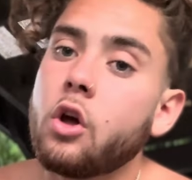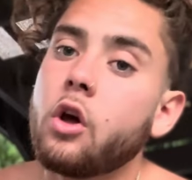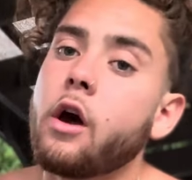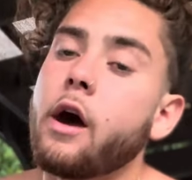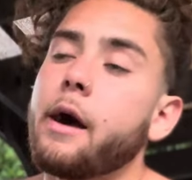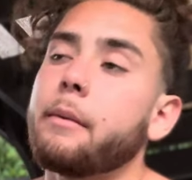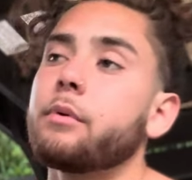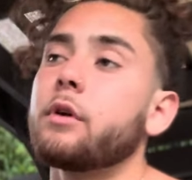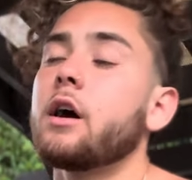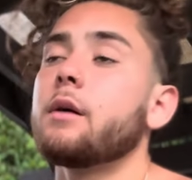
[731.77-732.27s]

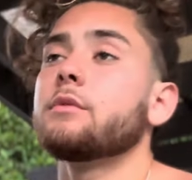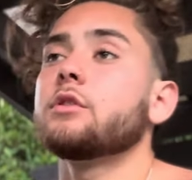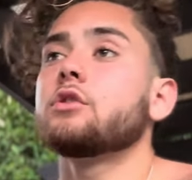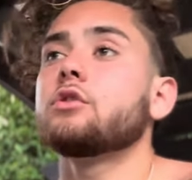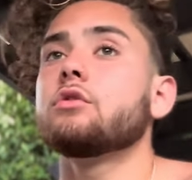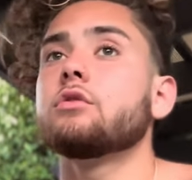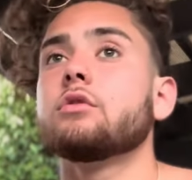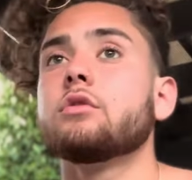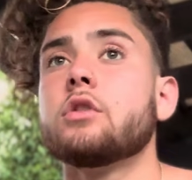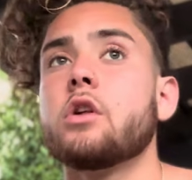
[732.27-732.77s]
I promise
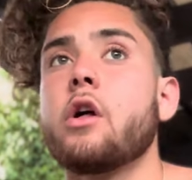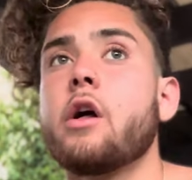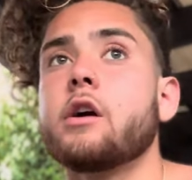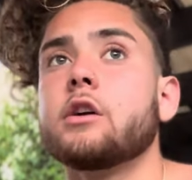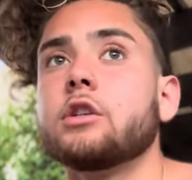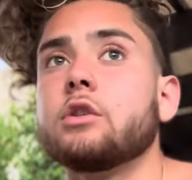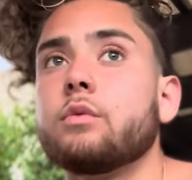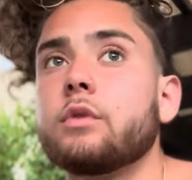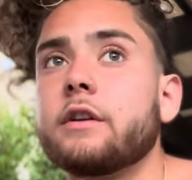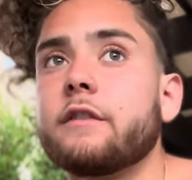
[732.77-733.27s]
you,
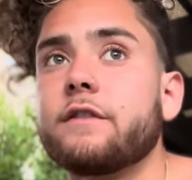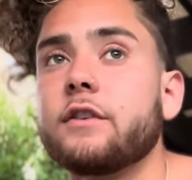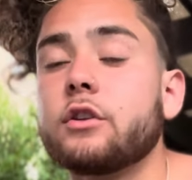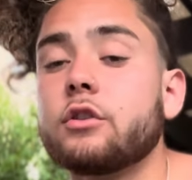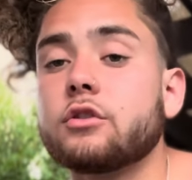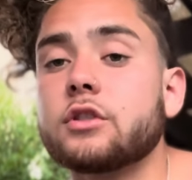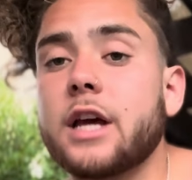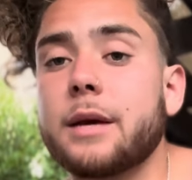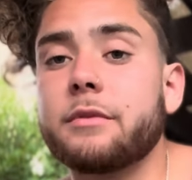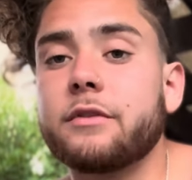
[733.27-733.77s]
you wouldn't feel
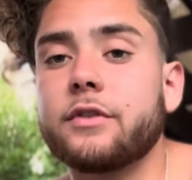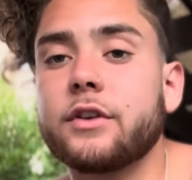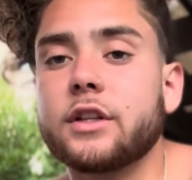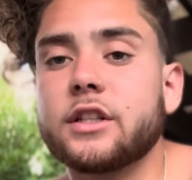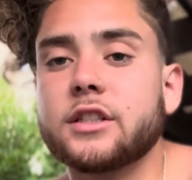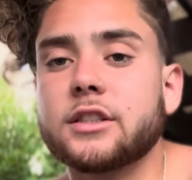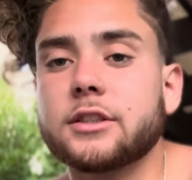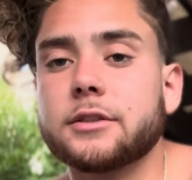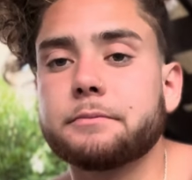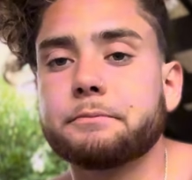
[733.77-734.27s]
those type of
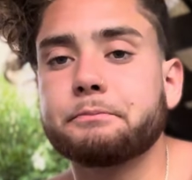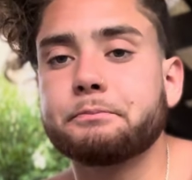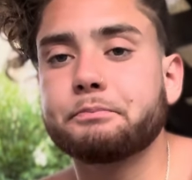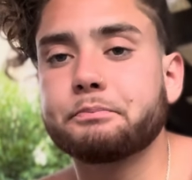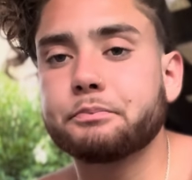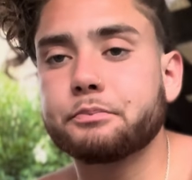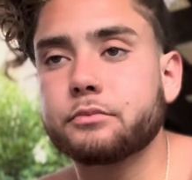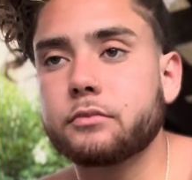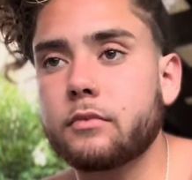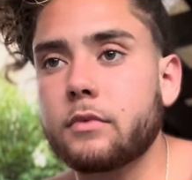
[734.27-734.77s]
feelings.
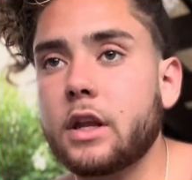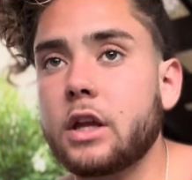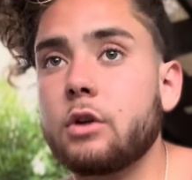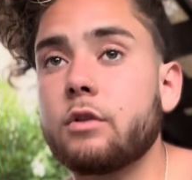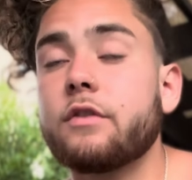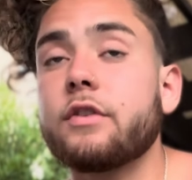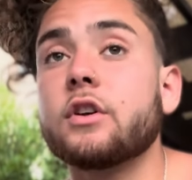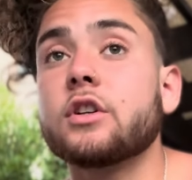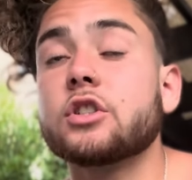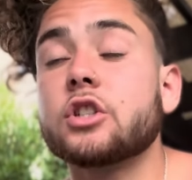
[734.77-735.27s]

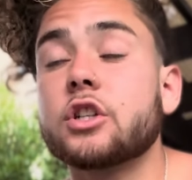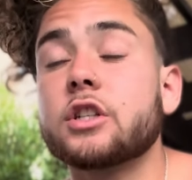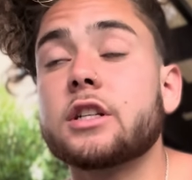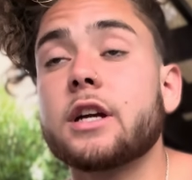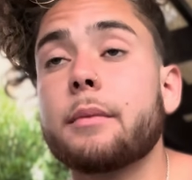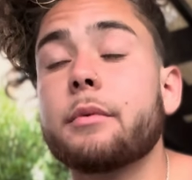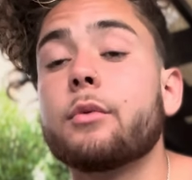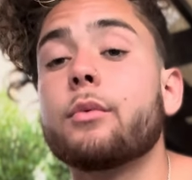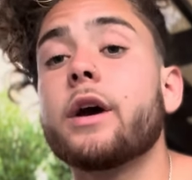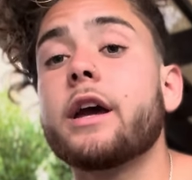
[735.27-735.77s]
You'd feel a certain
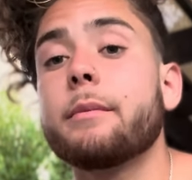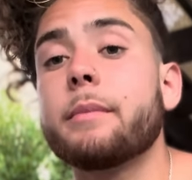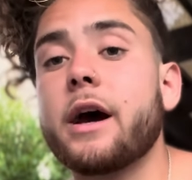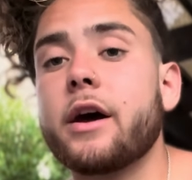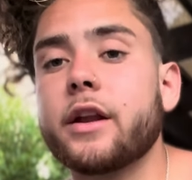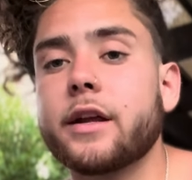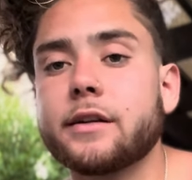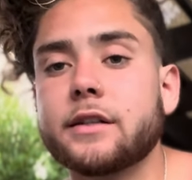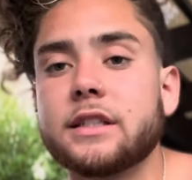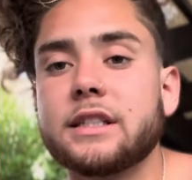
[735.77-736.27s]
type of way
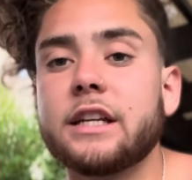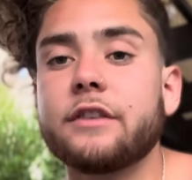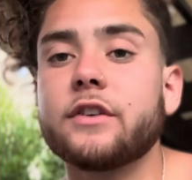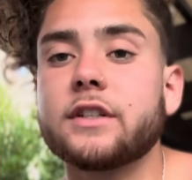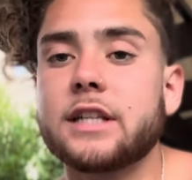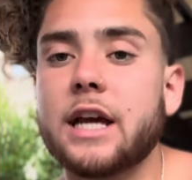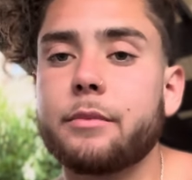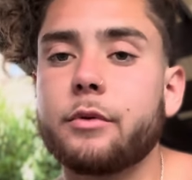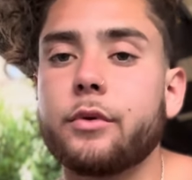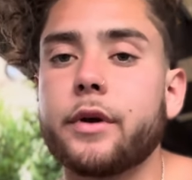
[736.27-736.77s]
about it,
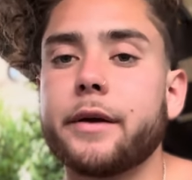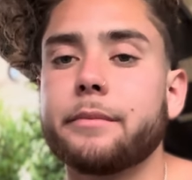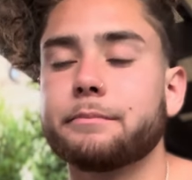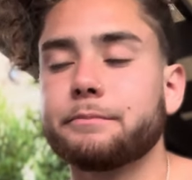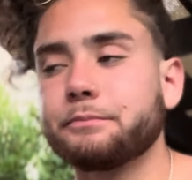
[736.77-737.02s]
different type of way.